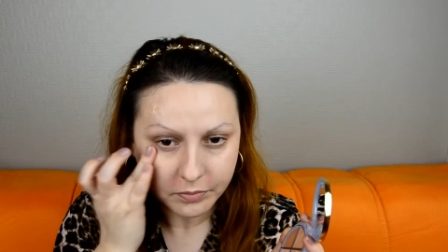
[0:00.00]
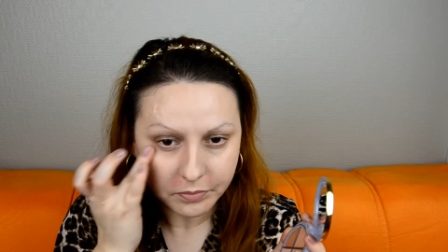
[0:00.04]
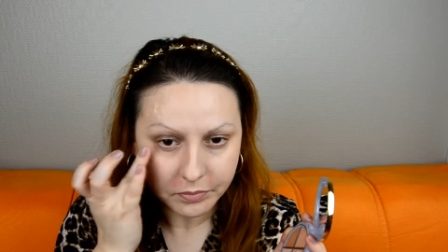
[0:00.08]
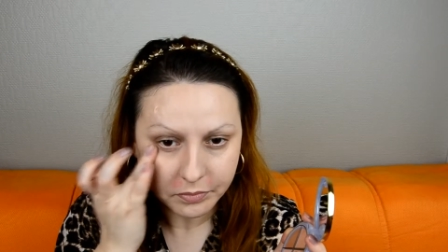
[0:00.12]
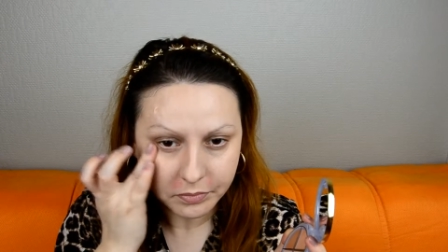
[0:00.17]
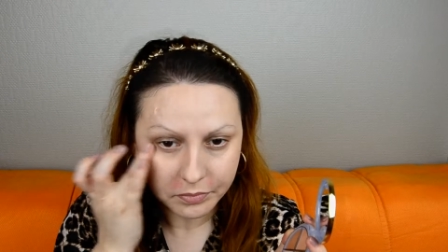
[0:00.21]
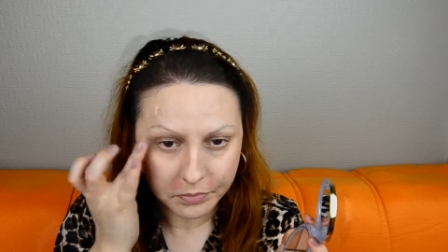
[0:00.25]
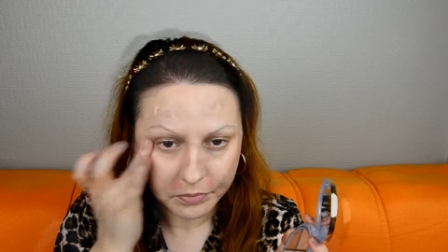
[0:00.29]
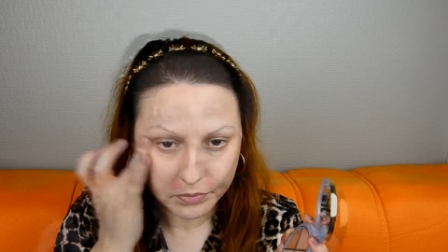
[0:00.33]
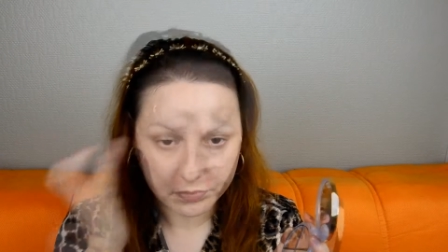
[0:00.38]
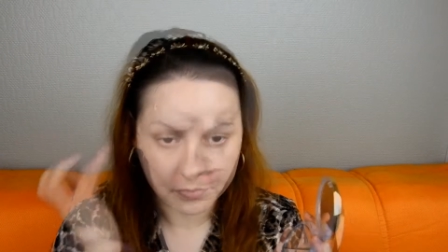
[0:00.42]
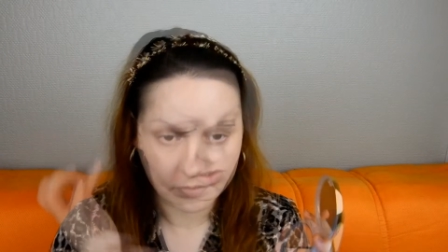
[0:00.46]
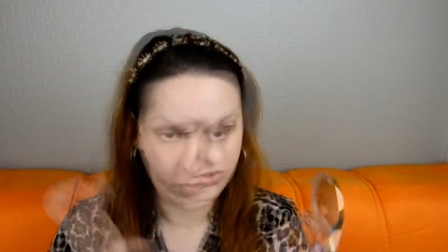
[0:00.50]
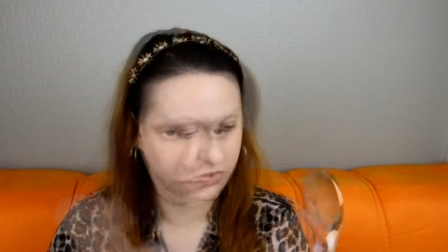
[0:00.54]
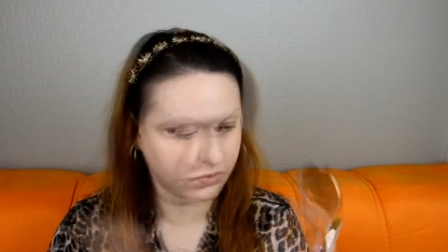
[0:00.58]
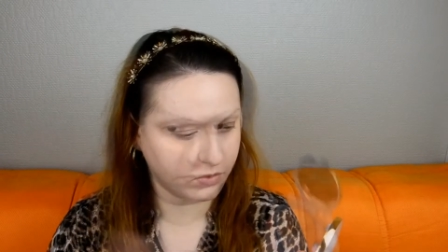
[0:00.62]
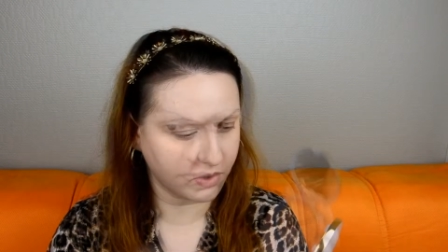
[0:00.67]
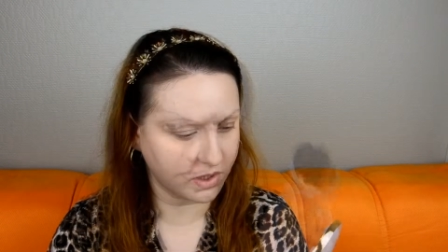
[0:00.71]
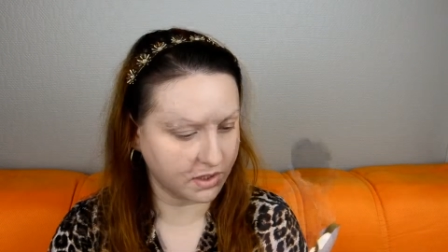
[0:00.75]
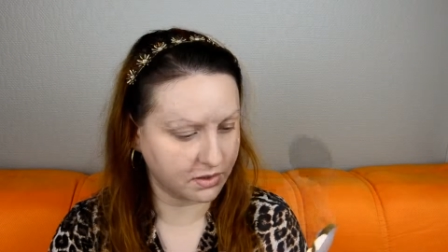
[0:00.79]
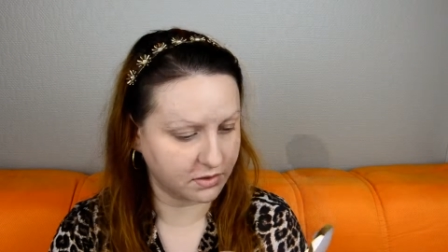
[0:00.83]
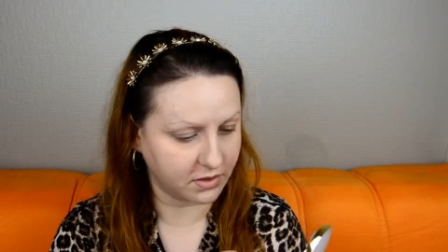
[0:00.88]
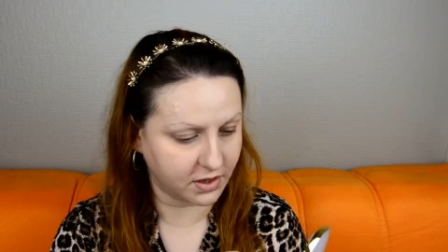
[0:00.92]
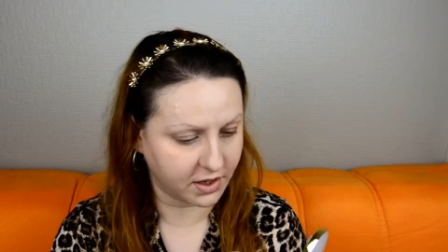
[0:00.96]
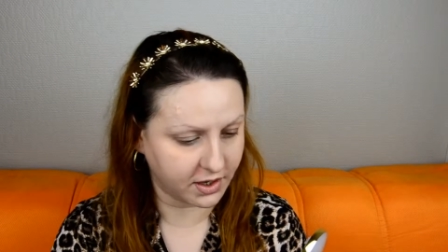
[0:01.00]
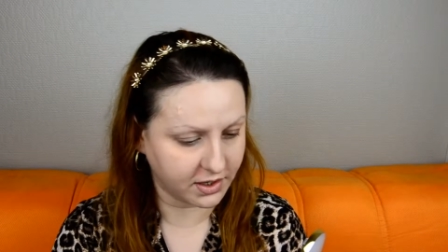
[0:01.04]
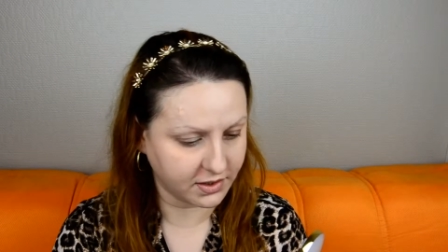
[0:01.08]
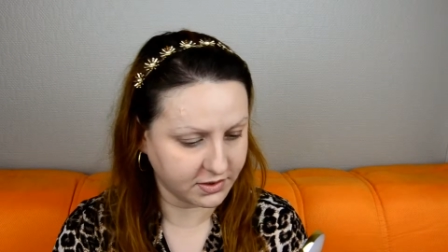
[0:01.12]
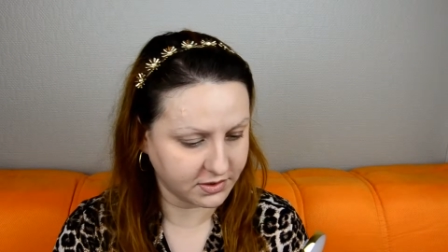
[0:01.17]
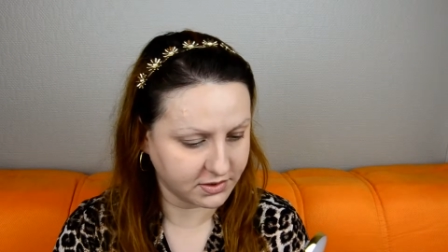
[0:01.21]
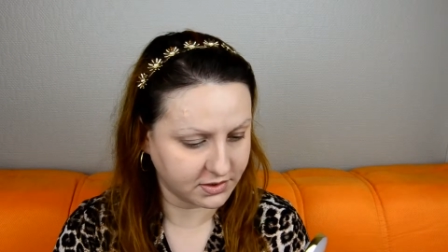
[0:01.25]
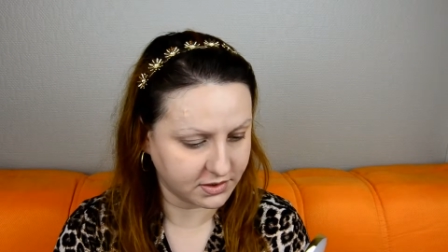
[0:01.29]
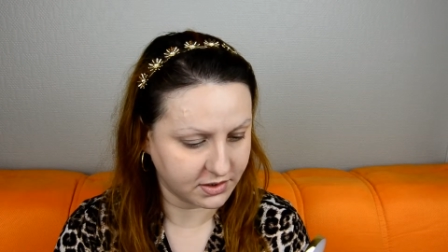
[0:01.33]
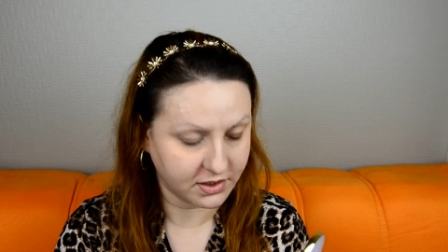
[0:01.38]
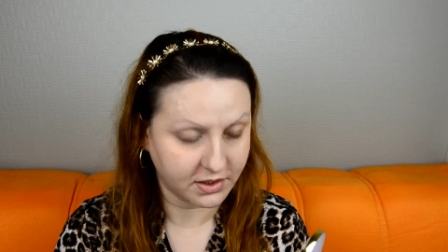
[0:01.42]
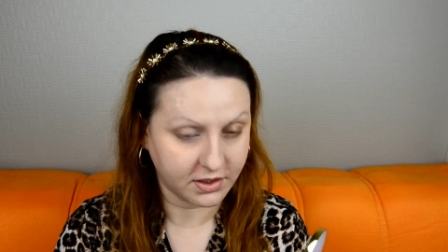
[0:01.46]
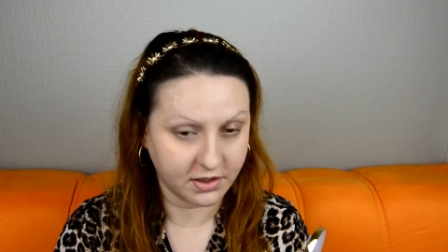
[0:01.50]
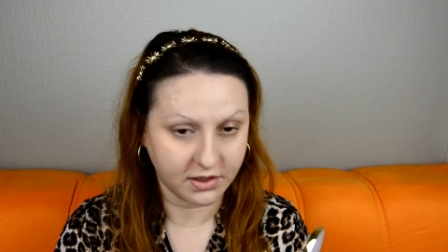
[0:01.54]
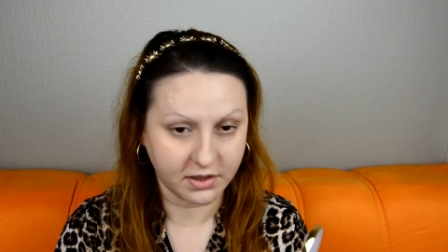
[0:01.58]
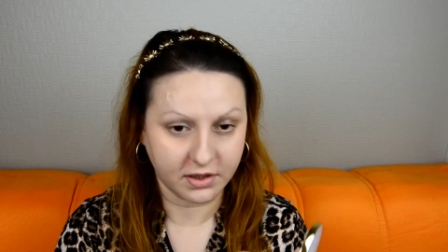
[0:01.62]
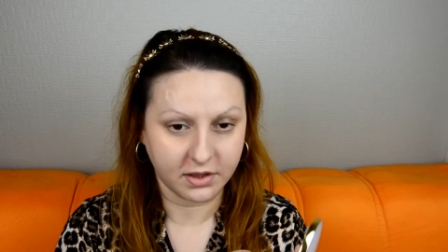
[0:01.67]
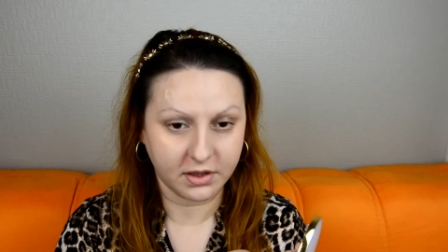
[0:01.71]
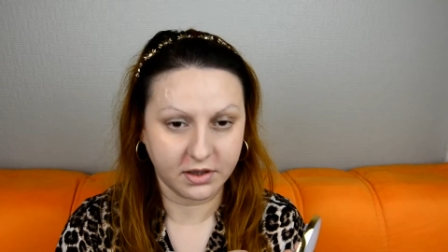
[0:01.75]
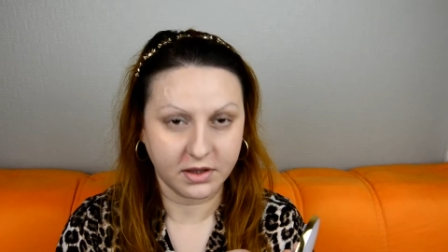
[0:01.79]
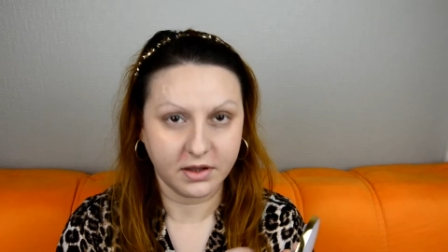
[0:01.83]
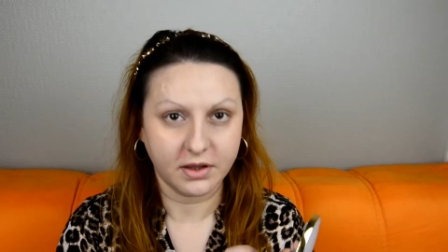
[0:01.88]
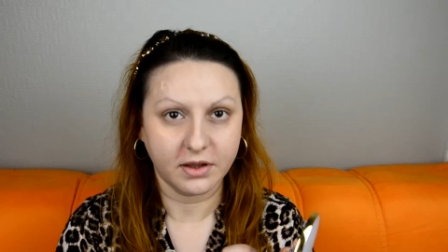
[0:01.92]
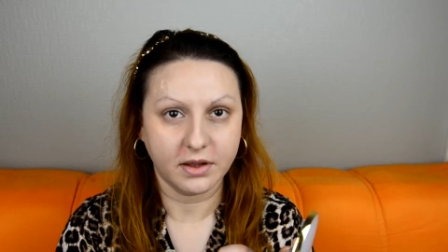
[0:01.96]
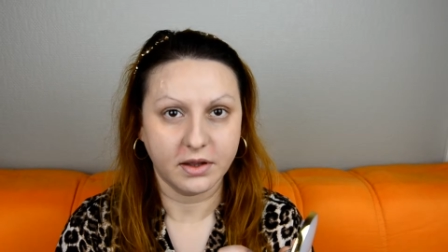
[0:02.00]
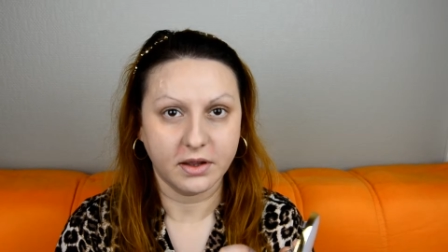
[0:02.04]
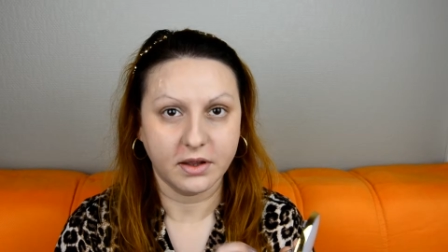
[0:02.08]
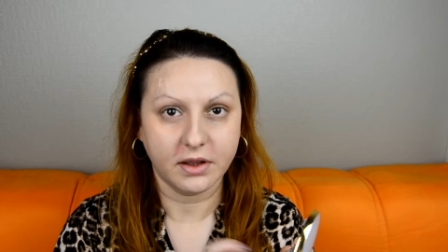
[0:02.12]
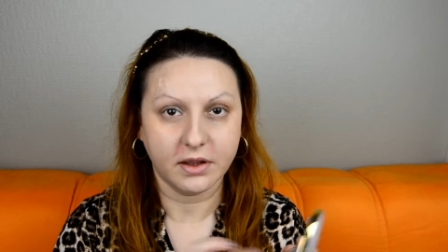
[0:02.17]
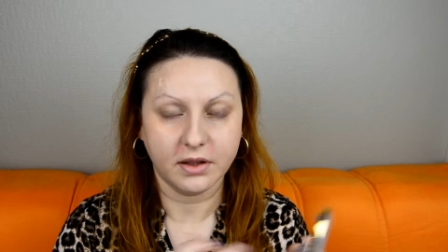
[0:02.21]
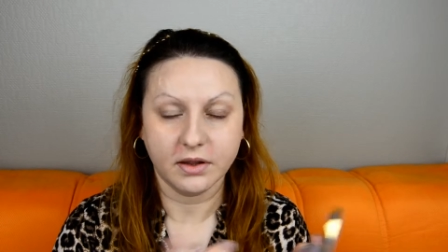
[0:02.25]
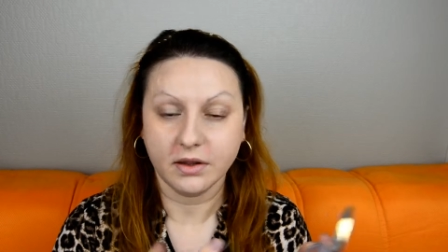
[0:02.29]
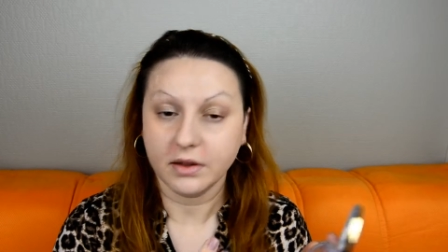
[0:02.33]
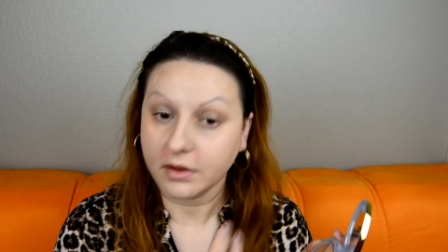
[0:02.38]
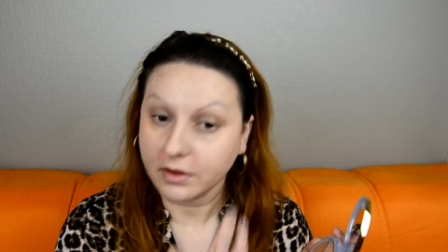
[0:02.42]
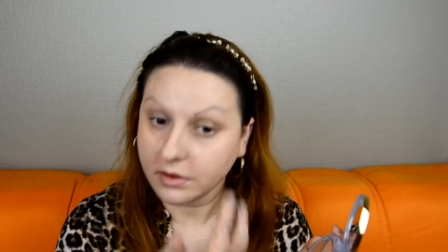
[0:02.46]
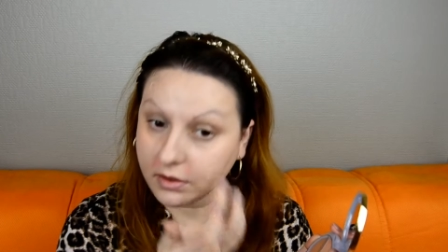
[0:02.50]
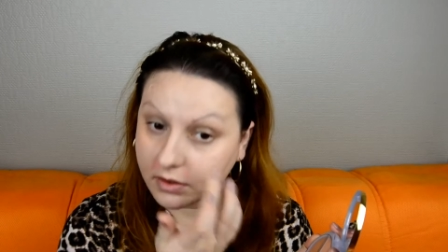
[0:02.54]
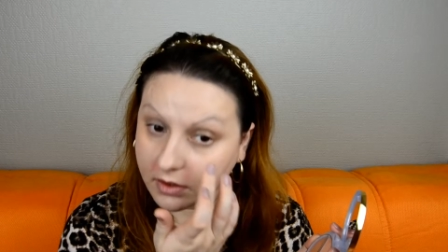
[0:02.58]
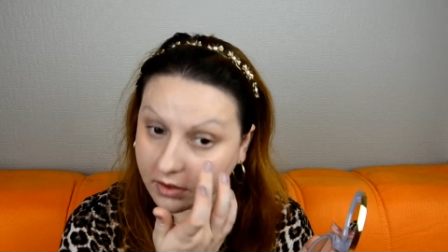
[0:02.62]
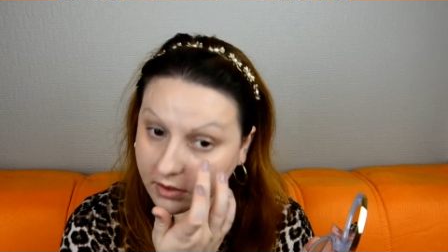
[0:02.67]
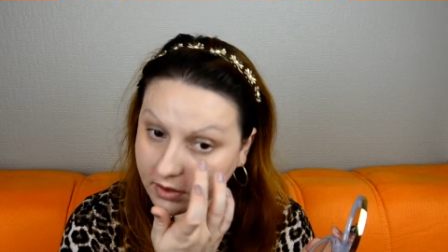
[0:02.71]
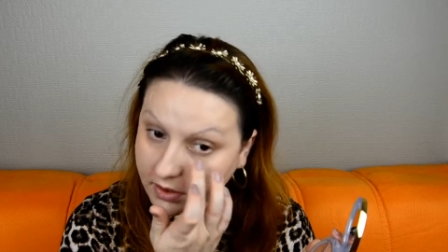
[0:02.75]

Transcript: Mm-hmm, it's quite nice. The